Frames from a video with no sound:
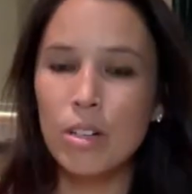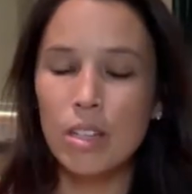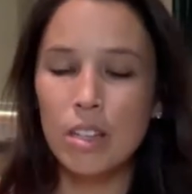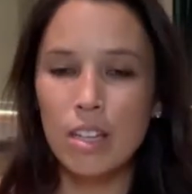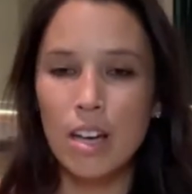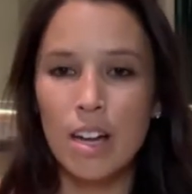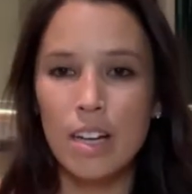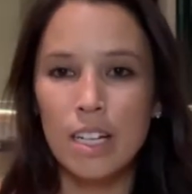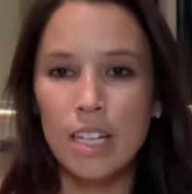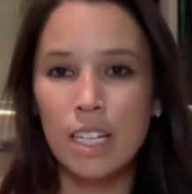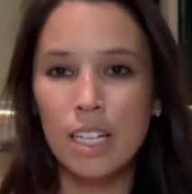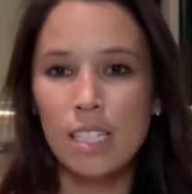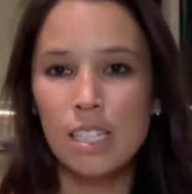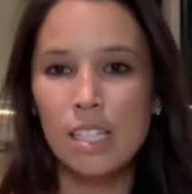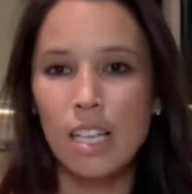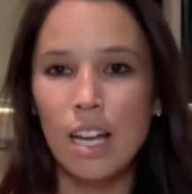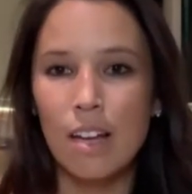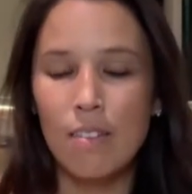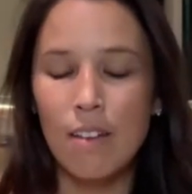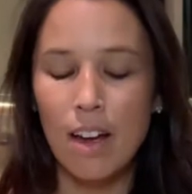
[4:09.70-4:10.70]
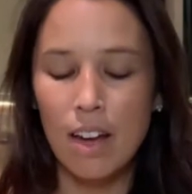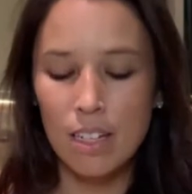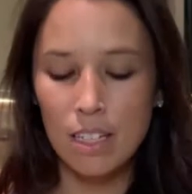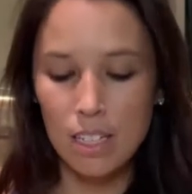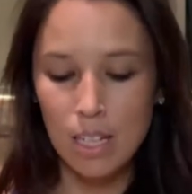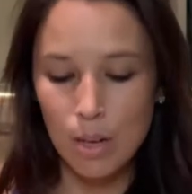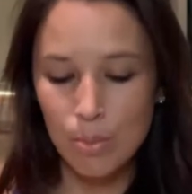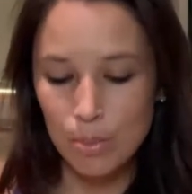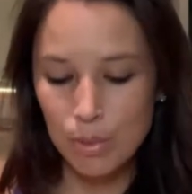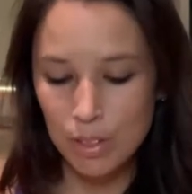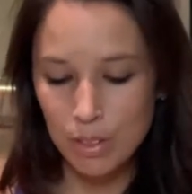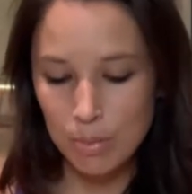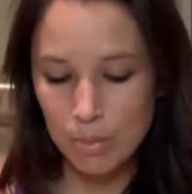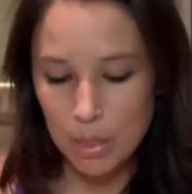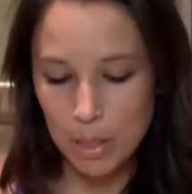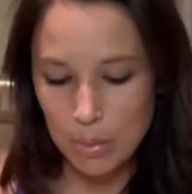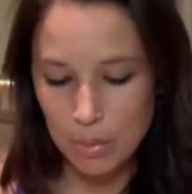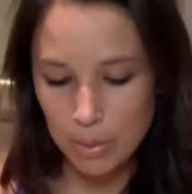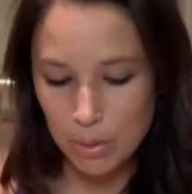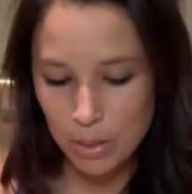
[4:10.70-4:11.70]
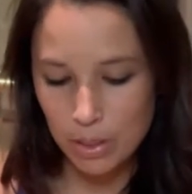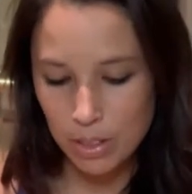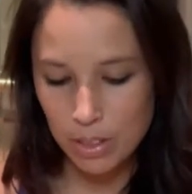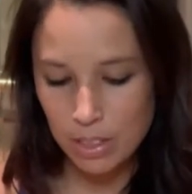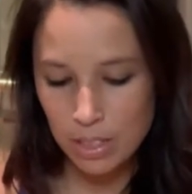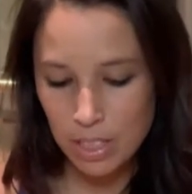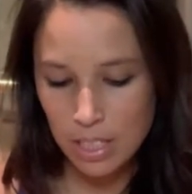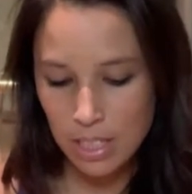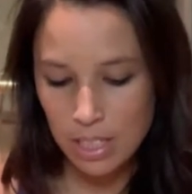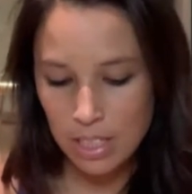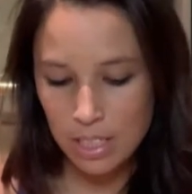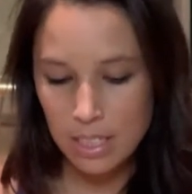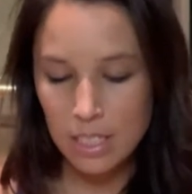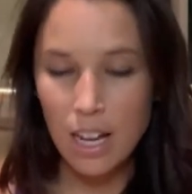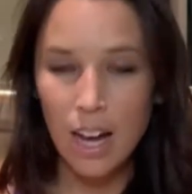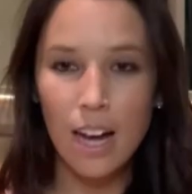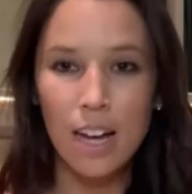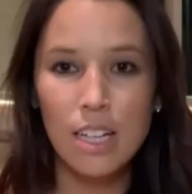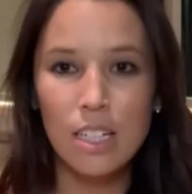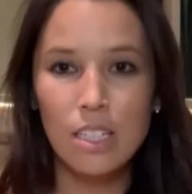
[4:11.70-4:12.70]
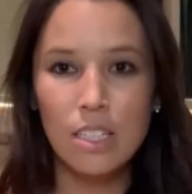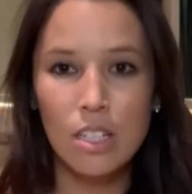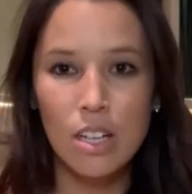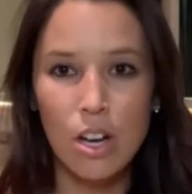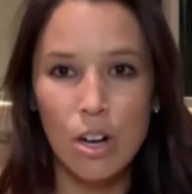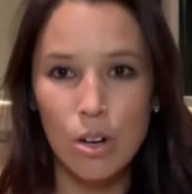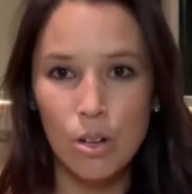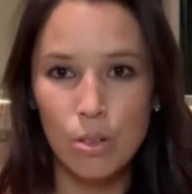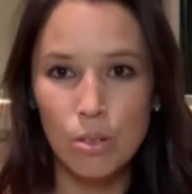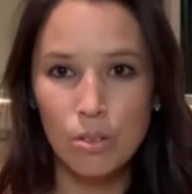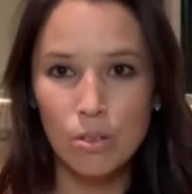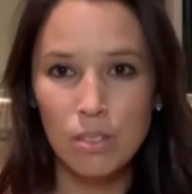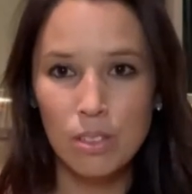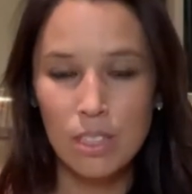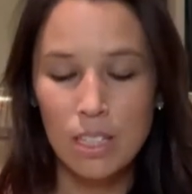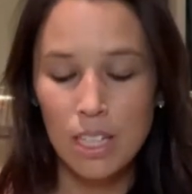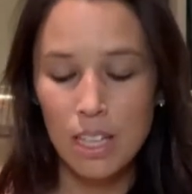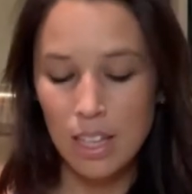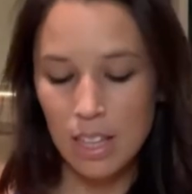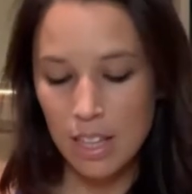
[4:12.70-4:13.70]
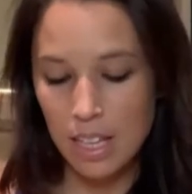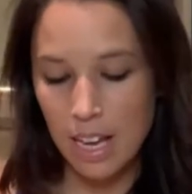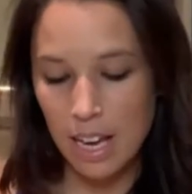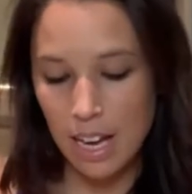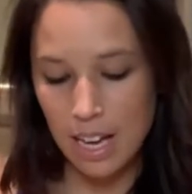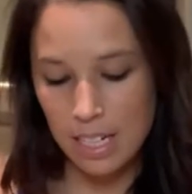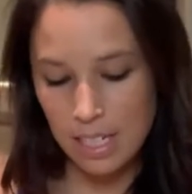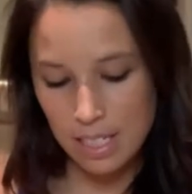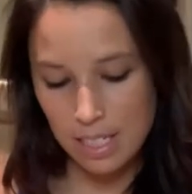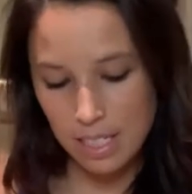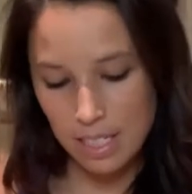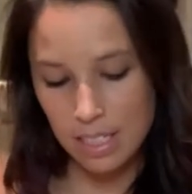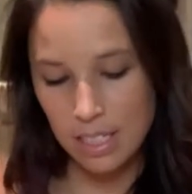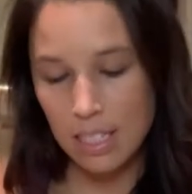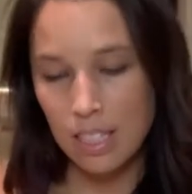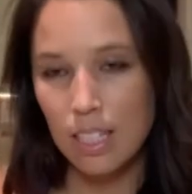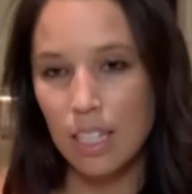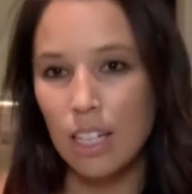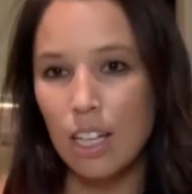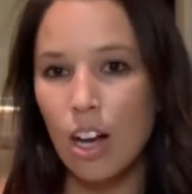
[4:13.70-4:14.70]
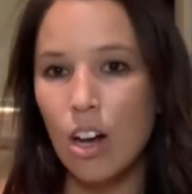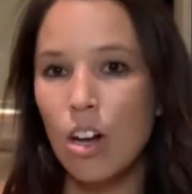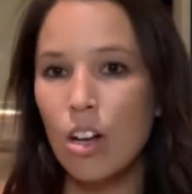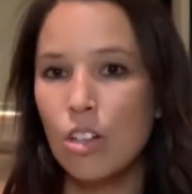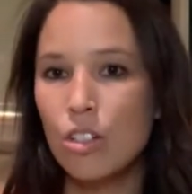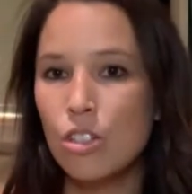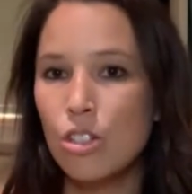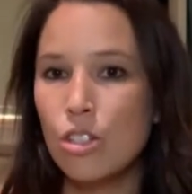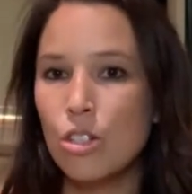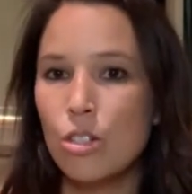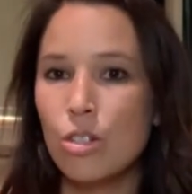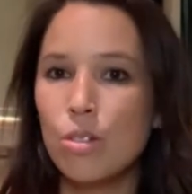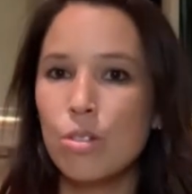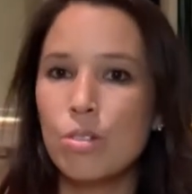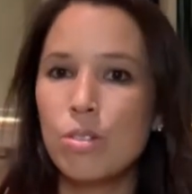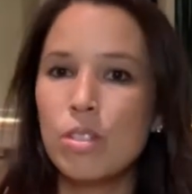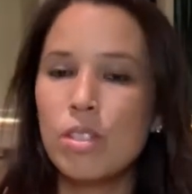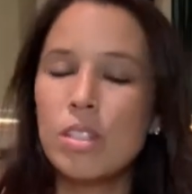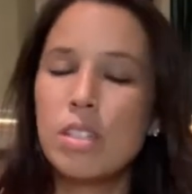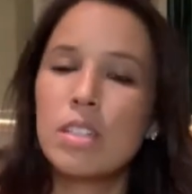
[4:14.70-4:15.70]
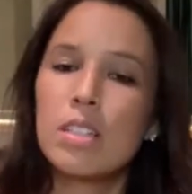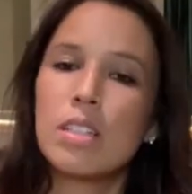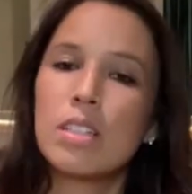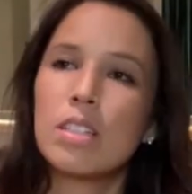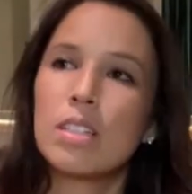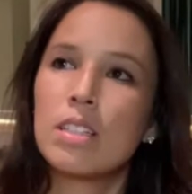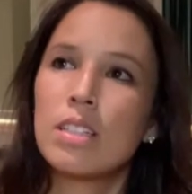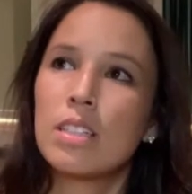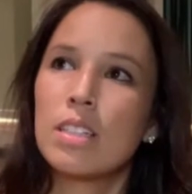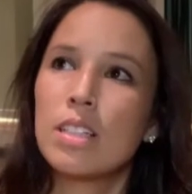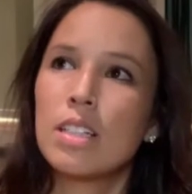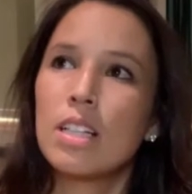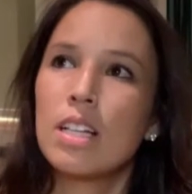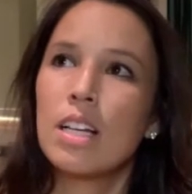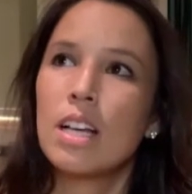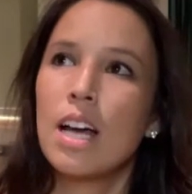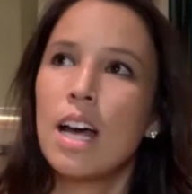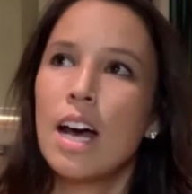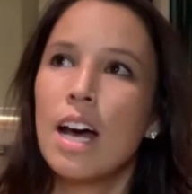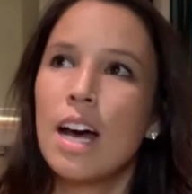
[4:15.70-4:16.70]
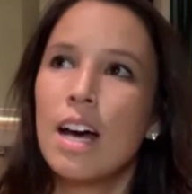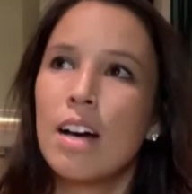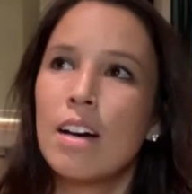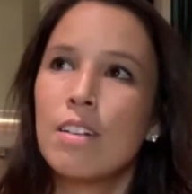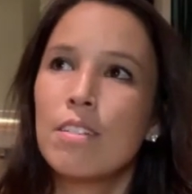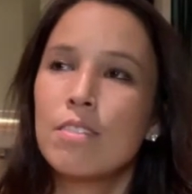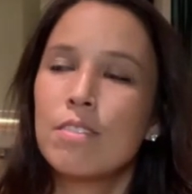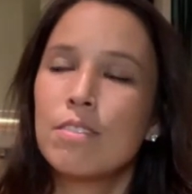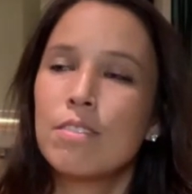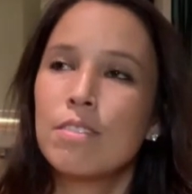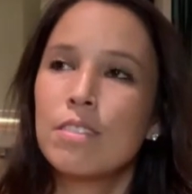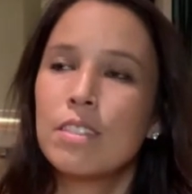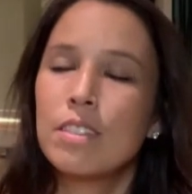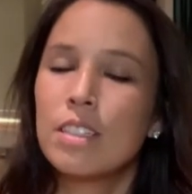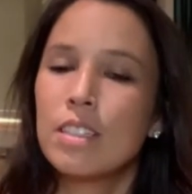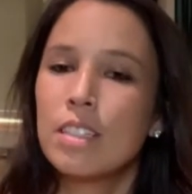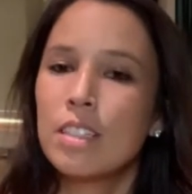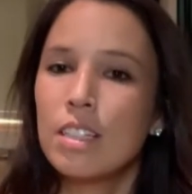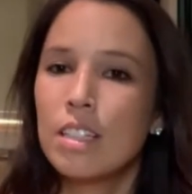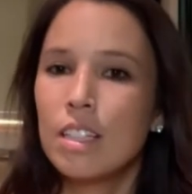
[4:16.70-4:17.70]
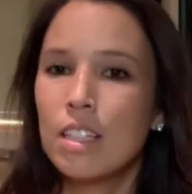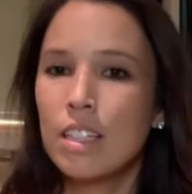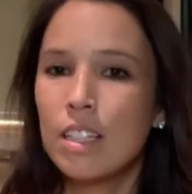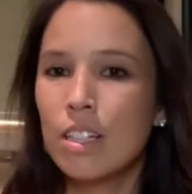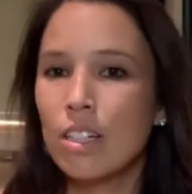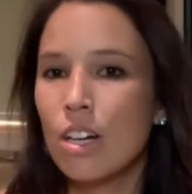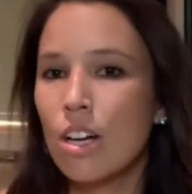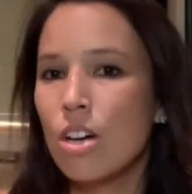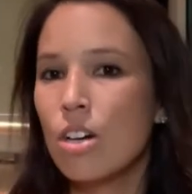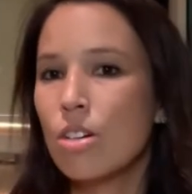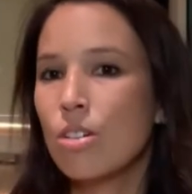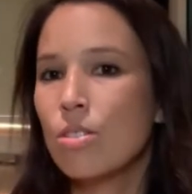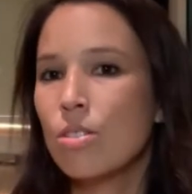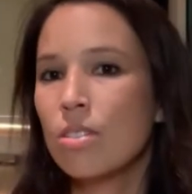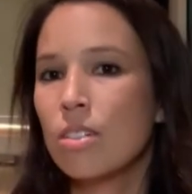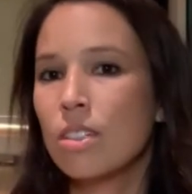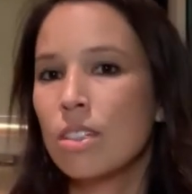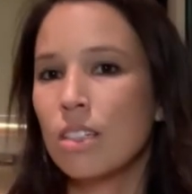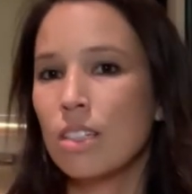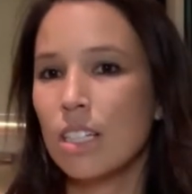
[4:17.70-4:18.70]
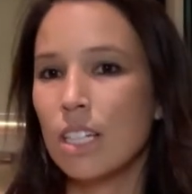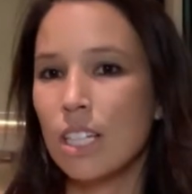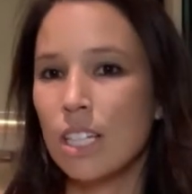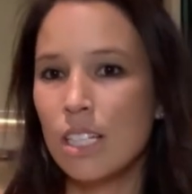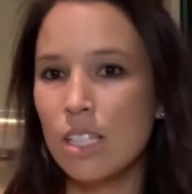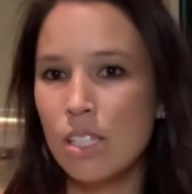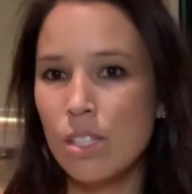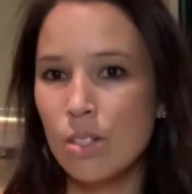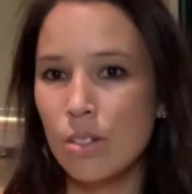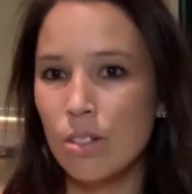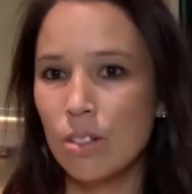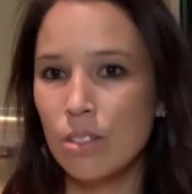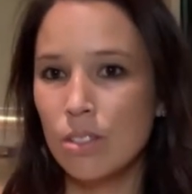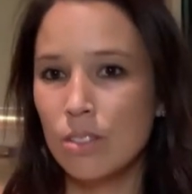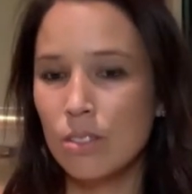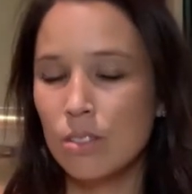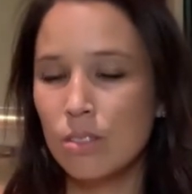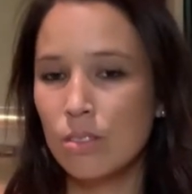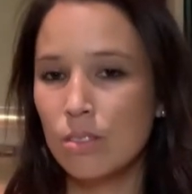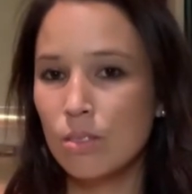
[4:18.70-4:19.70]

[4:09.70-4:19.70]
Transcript: orthotics. I've had a couple of people not know that all shoes have their own insole.